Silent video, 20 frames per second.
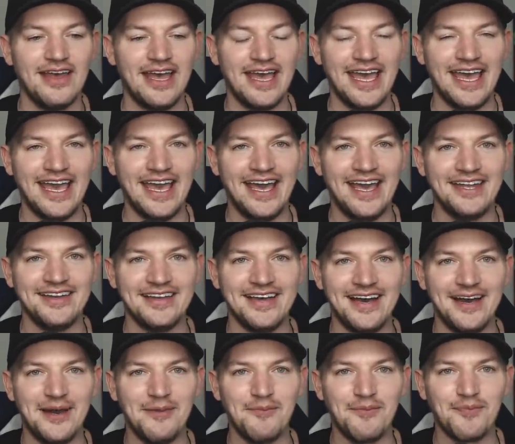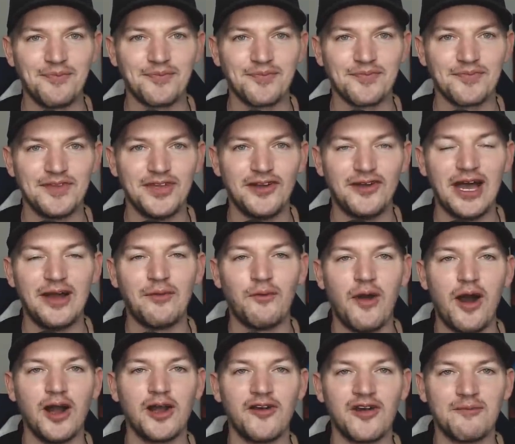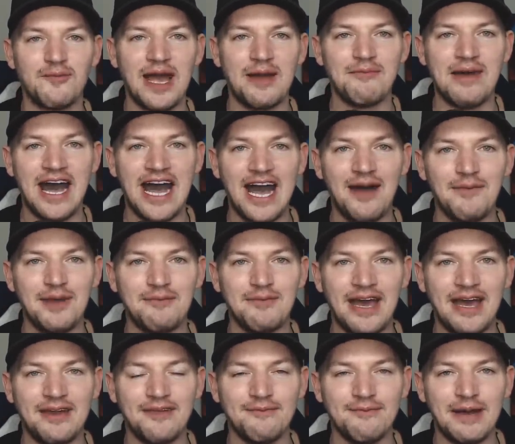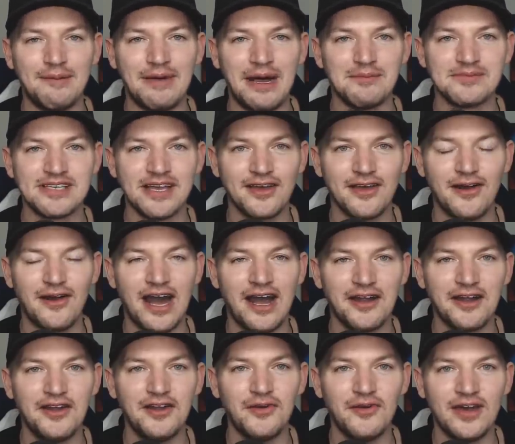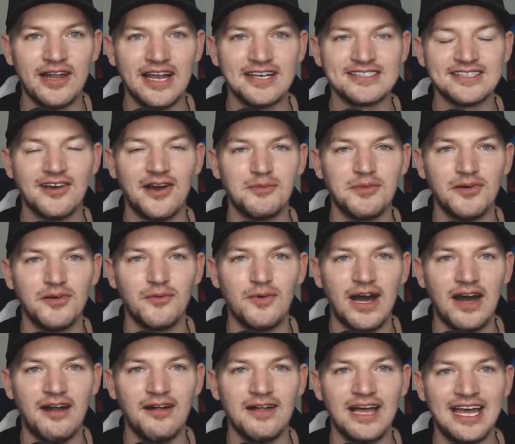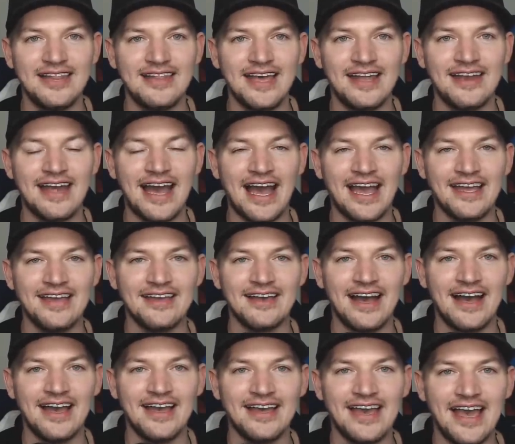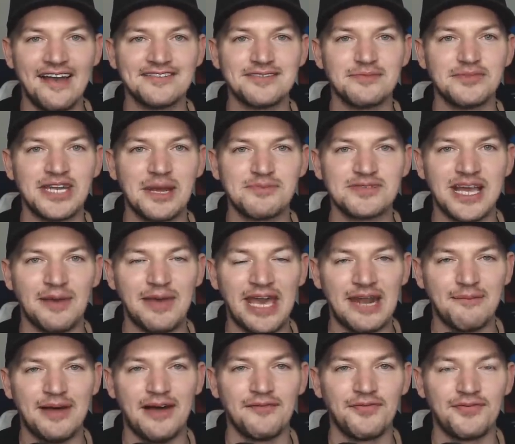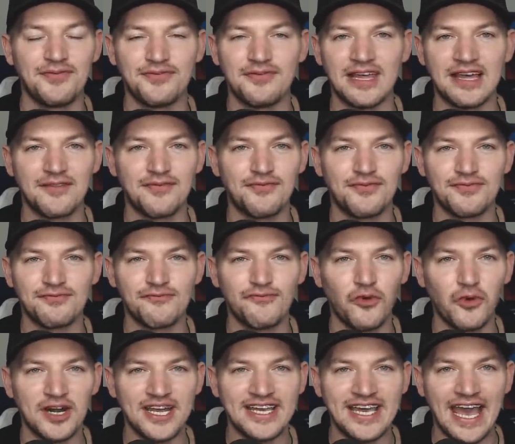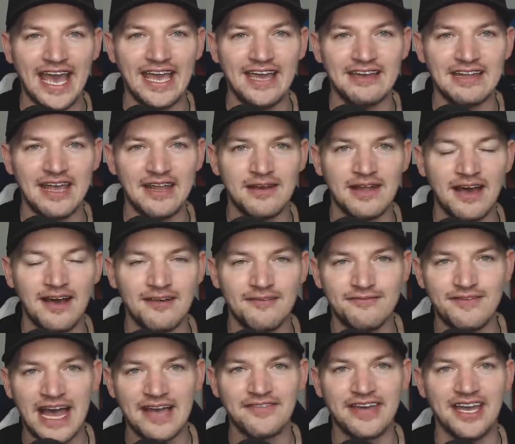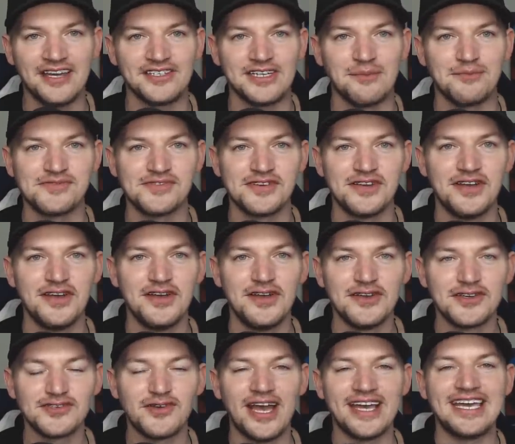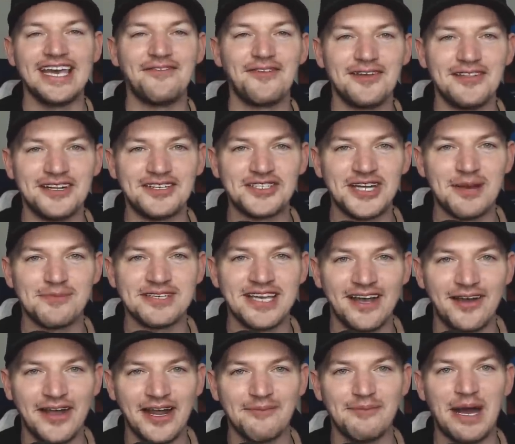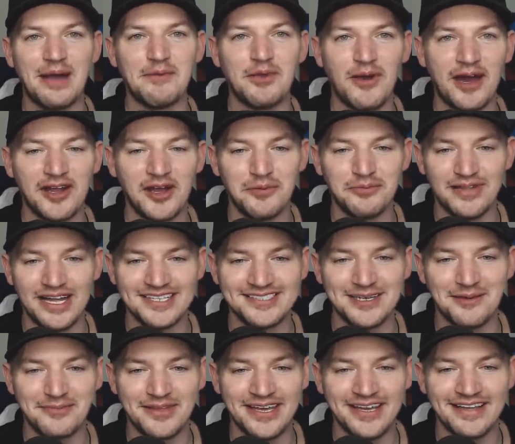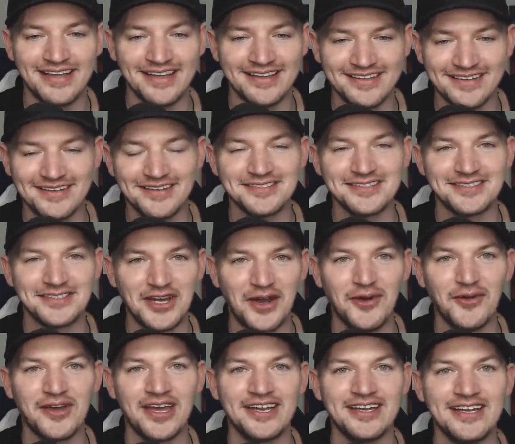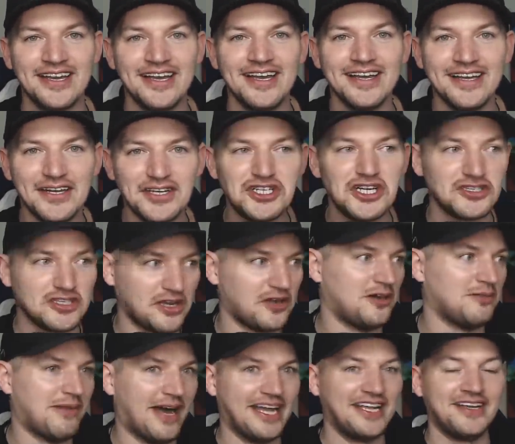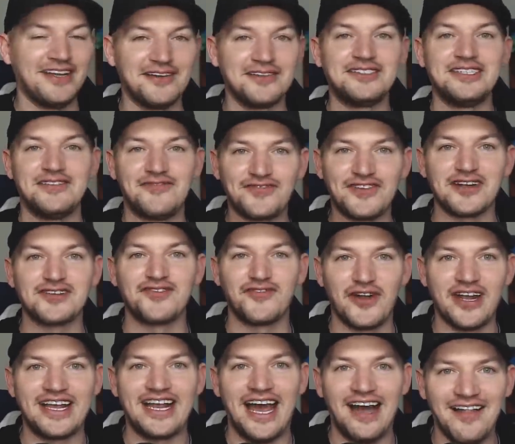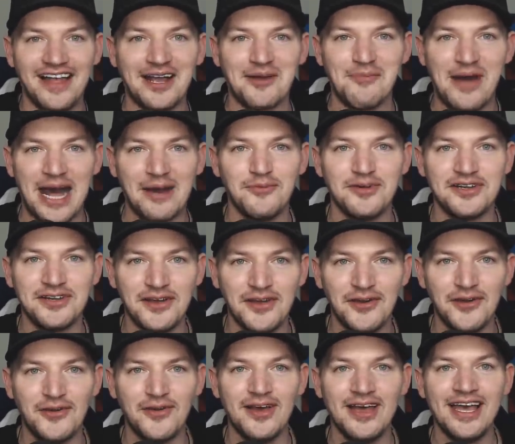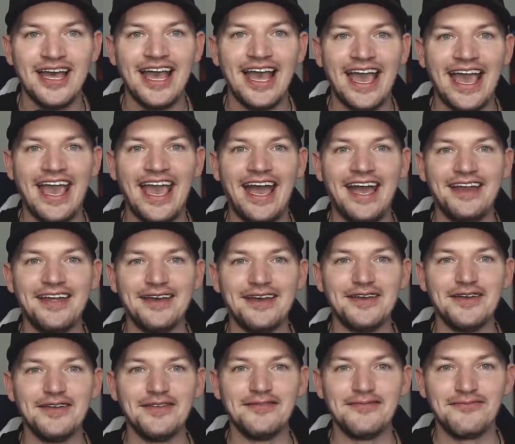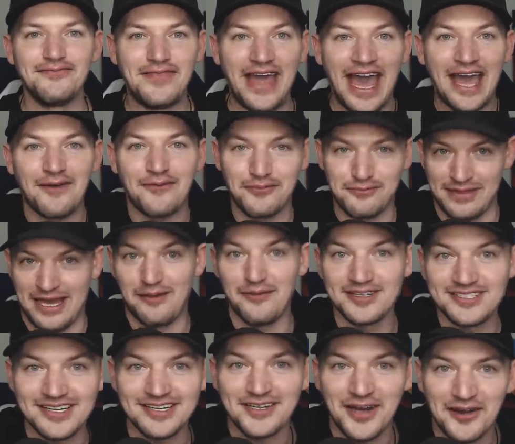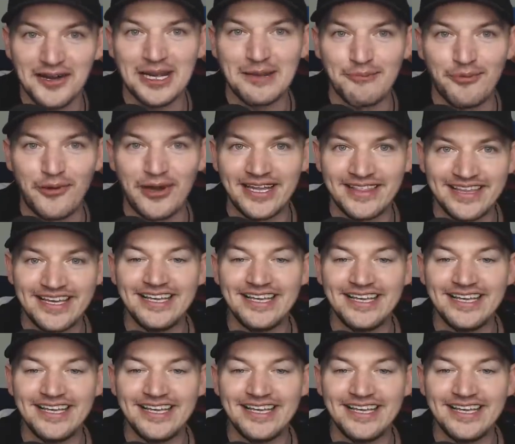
And, um, you know, I walk over to my mom, and, and my mom's like, oh, how are you doing? I say, oh, I'm doing well. And then I, I have some chips on me. I had about like forty K and, and uh, five K chips. So I give her the chips. I go, here, mom, you want to go play something? Like, you know, as a joke. And she's like, oh my, you know, she starts freaking out like a mom would do. And that, that was a turning point.